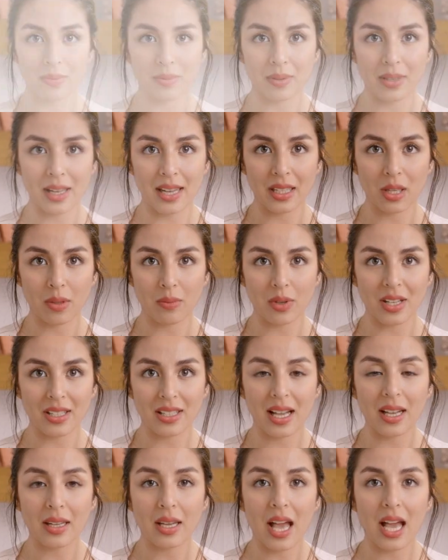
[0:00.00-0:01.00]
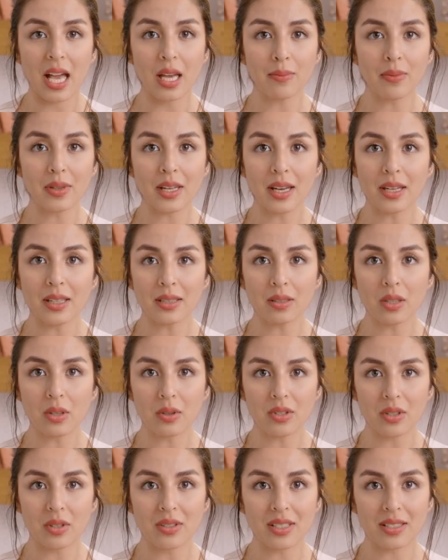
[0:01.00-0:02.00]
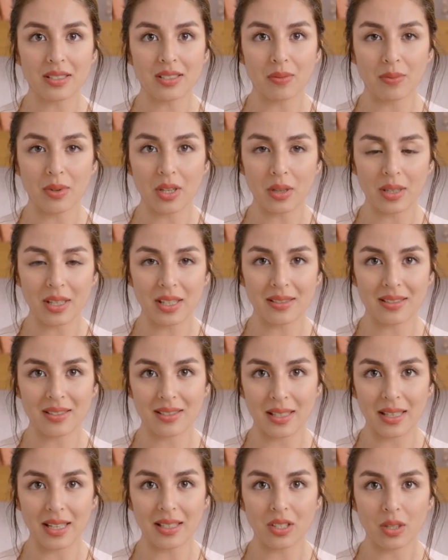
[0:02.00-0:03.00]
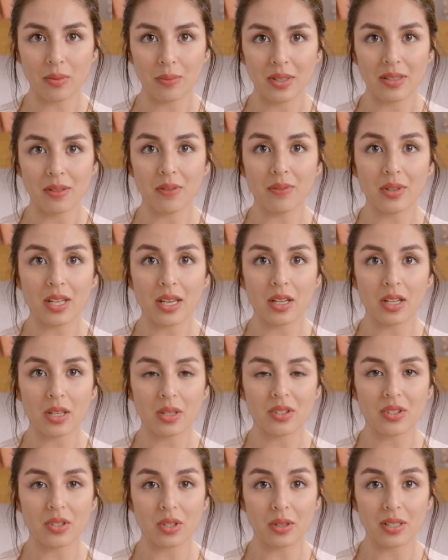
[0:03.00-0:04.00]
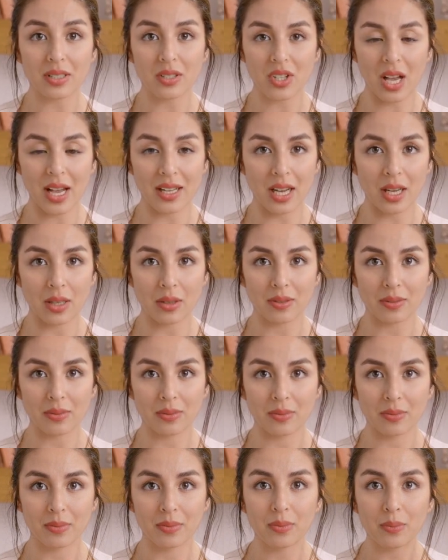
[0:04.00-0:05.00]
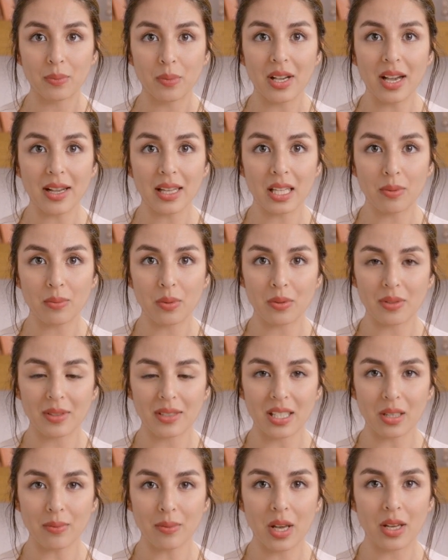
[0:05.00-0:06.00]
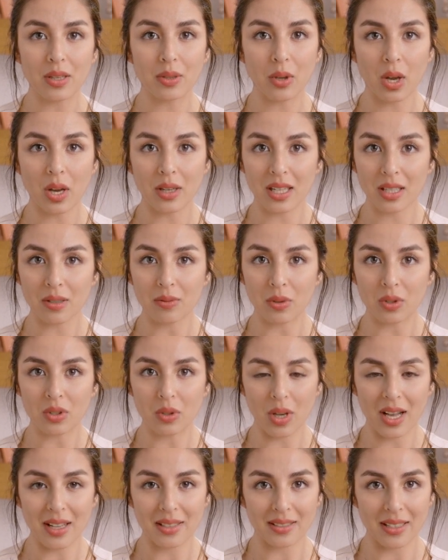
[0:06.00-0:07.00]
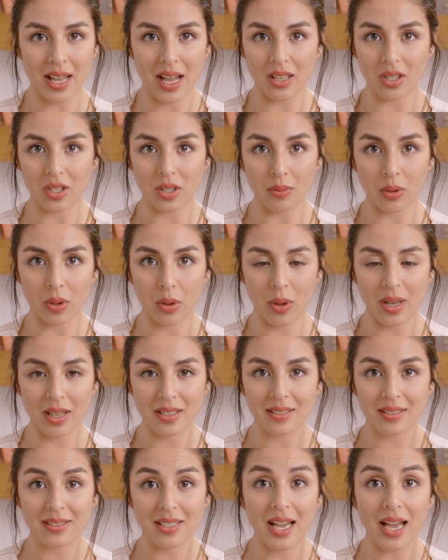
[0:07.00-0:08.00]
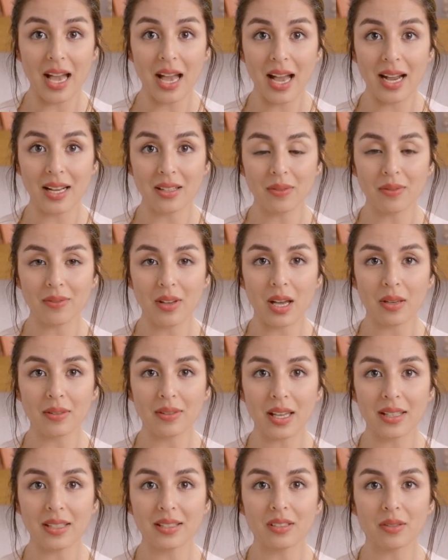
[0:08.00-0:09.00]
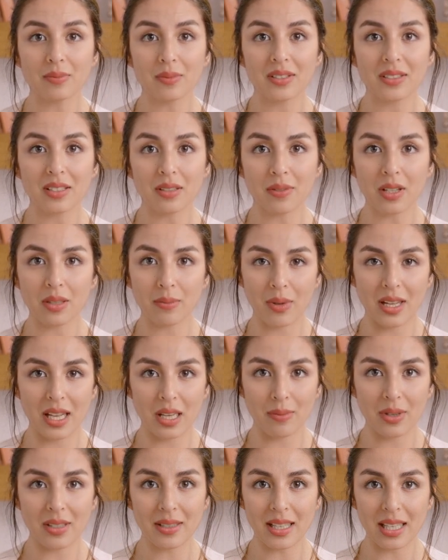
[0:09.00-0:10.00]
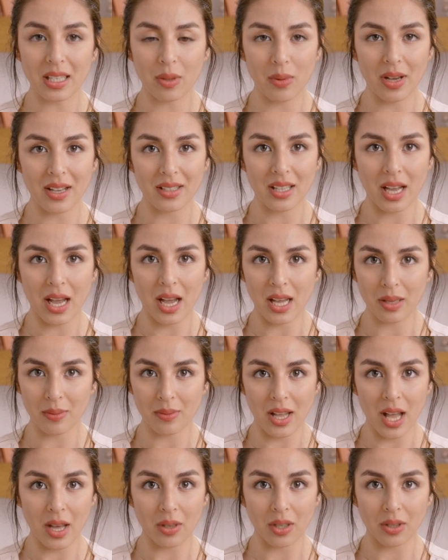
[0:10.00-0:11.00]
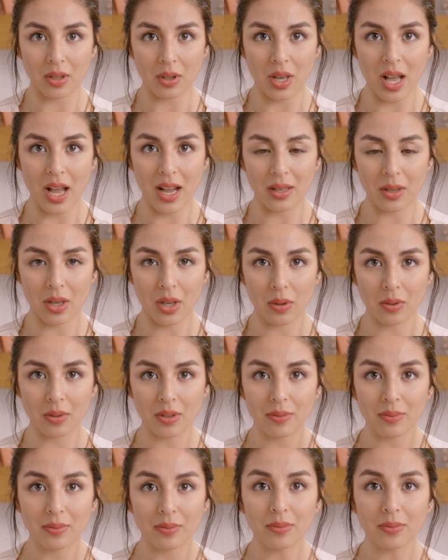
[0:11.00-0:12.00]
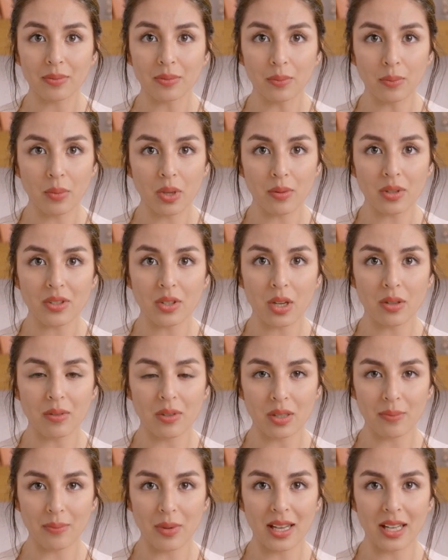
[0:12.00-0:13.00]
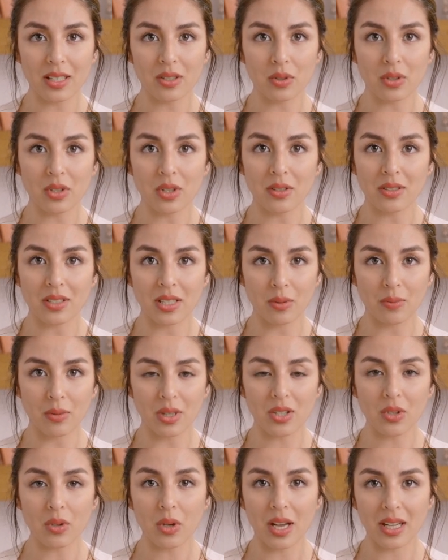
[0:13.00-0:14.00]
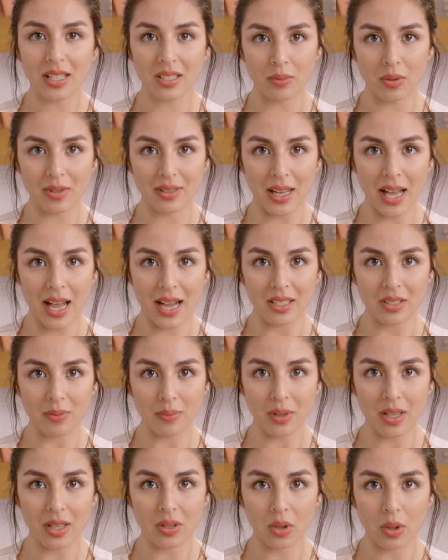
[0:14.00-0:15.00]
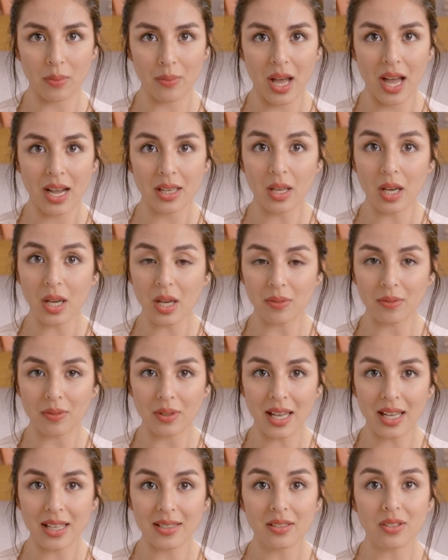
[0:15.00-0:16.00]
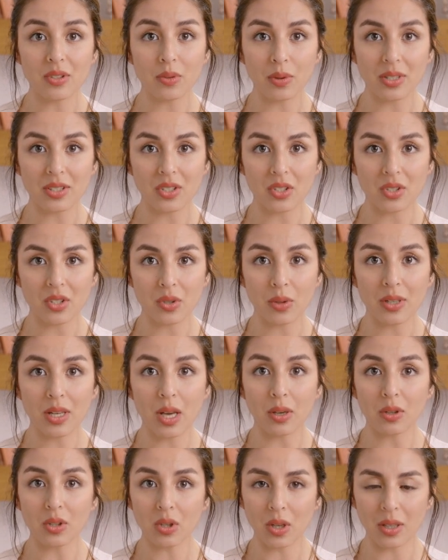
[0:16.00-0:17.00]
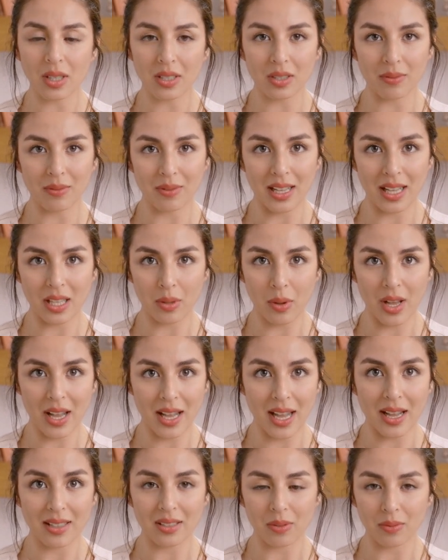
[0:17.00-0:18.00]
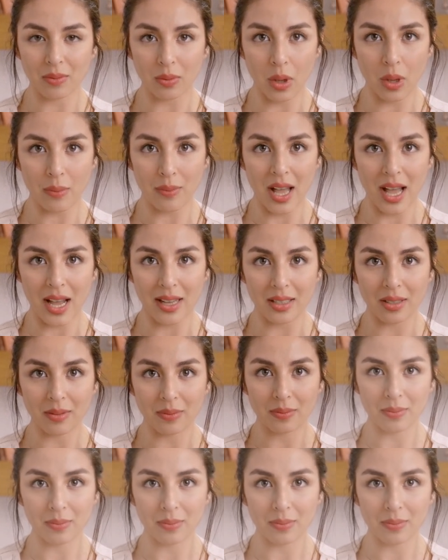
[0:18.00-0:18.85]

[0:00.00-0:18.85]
In a retail app, users experienced intermittent failures during checkout. We enabled debug logging for transaction requests and found that a specific payment gateway timed out under high load. We resolved it by introducing retries with exponential backoff and switched to an alternative gateway as a fallback.